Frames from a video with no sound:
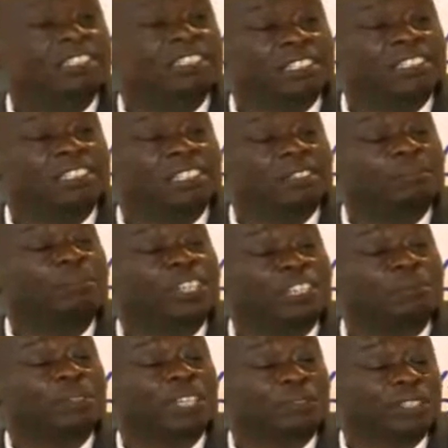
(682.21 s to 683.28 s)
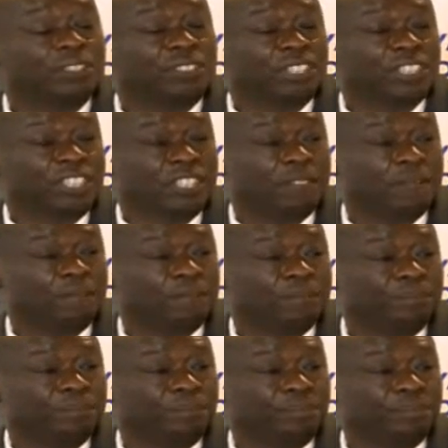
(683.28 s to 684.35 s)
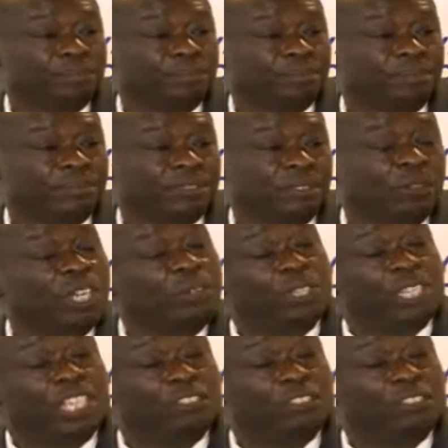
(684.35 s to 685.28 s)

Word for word: is the big private sector. When